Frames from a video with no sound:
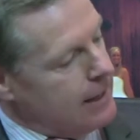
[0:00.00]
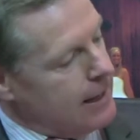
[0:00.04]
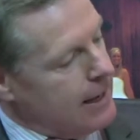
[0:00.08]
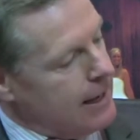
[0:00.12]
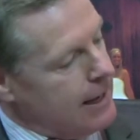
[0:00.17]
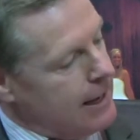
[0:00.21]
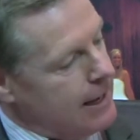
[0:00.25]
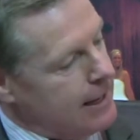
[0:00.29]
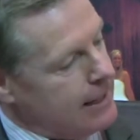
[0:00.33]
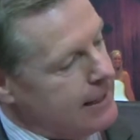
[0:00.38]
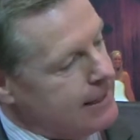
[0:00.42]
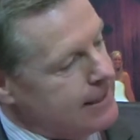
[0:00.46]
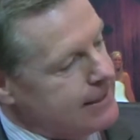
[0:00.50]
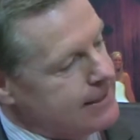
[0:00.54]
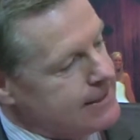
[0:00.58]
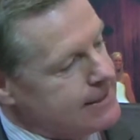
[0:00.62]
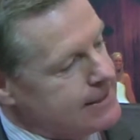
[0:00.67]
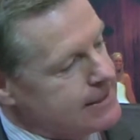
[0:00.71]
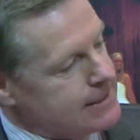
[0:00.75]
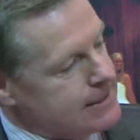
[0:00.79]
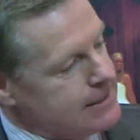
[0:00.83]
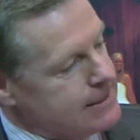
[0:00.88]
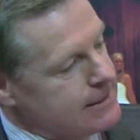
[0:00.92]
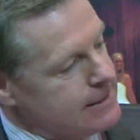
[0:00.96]

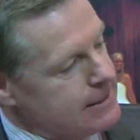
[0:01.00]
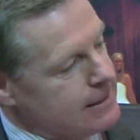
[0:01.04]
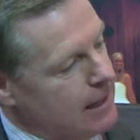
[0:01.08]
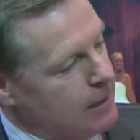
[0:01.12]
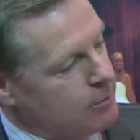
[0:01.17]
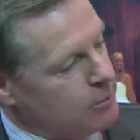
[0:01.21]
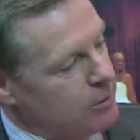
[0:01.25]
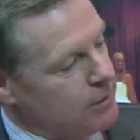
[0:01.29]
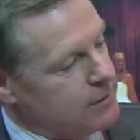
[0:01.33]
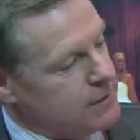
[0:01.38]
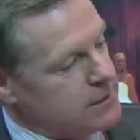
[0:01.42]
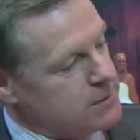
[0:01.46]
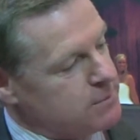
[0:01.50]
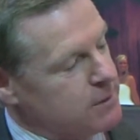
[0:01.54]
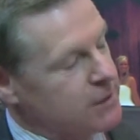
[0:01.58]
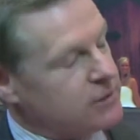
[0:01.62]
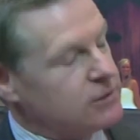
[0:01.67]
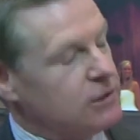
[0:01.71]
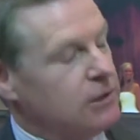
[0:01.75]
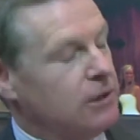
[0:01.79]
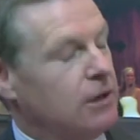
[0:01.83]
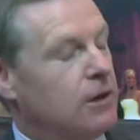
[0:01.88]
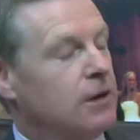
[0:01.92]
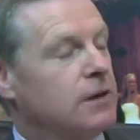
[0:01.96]
And I brought this picture
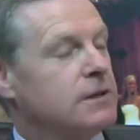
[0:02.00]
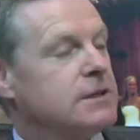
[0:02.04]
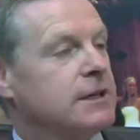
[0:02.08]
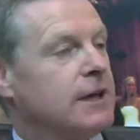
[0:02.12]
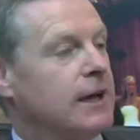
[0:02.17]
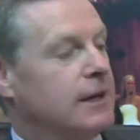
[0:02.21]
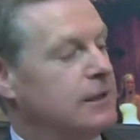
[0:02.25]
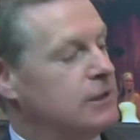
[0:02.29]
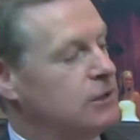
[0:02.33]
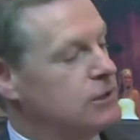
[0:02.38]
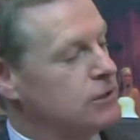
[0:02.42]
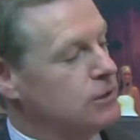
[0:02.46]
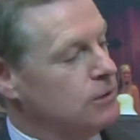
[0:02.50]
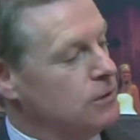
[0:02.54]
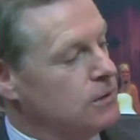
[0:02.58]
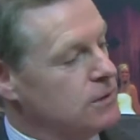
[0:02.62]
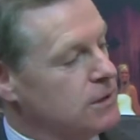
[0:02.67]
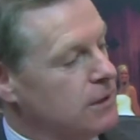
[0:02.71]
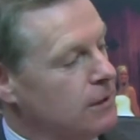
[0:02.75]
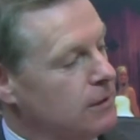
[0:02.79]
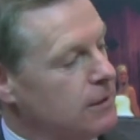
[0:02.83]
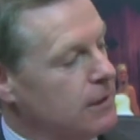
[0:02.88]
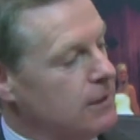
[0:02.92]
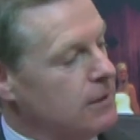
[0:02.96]
along because it kind of shows
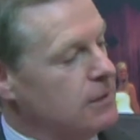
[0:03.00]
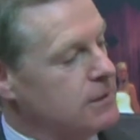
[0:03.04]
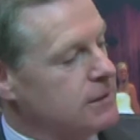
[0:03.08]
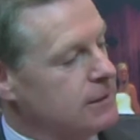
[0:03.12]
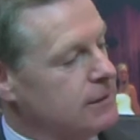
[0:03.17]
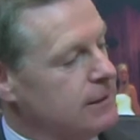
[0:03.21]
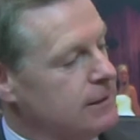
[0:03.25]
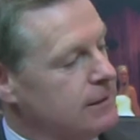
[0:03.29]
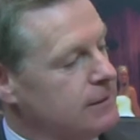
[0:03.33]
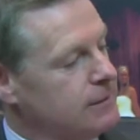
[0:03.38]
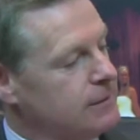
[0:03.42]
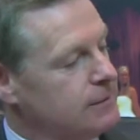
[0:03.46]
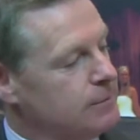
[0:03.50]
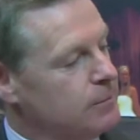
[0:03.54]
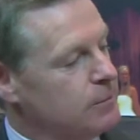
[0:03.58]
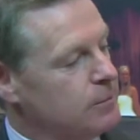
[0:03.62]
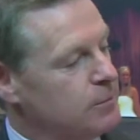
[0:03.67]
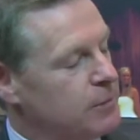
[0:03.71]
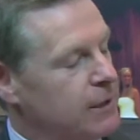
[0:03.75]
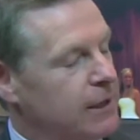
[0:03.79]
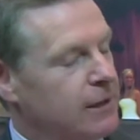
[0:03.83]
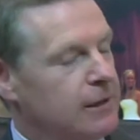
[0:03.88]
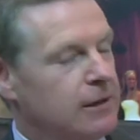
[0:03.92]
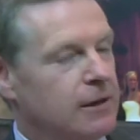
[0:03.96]
how girls can
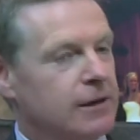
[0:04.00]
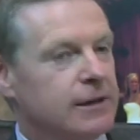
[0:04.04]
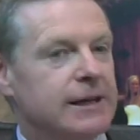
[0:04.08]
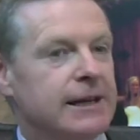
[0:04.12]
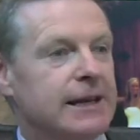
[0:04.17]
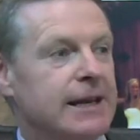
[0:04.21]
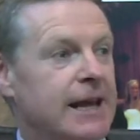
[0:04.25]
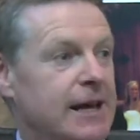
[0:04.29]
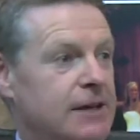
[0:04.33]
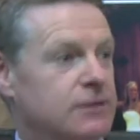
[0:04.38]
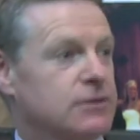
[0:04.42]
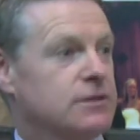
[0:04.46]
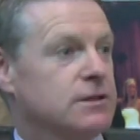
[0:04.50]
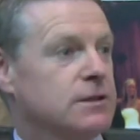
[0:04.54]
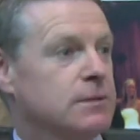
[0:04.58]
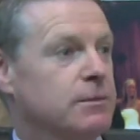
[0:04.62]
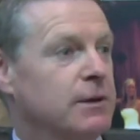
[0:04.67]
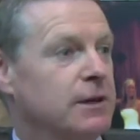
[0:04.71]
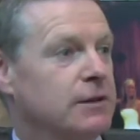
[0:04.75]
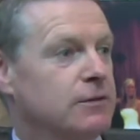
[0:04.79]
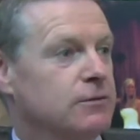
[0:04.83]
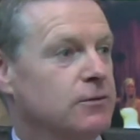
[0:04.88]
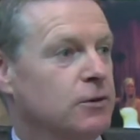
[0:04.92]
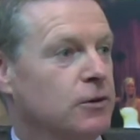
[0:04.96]
bring along little extras to
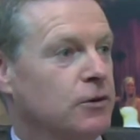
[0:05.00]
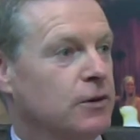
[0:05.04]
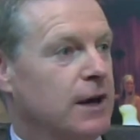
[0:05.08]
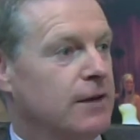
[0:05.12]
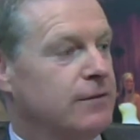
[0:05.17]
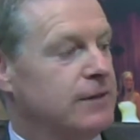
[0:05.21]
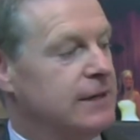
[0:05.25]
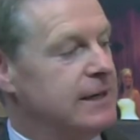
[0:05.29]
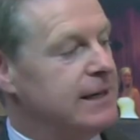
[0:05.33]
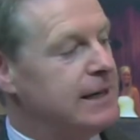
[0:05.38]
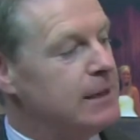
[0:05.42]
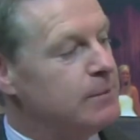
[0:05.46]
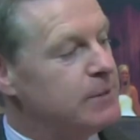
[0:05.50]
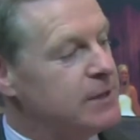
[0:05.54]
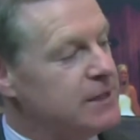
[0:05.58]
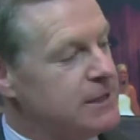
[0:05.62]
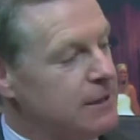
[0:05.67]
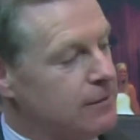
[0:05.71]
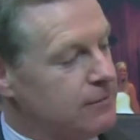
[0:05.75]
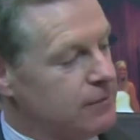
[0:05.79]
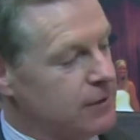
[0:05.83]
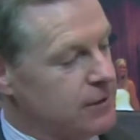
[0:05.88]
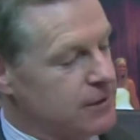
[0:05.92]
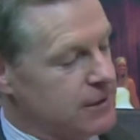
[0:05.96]
make the photograph a little bit different.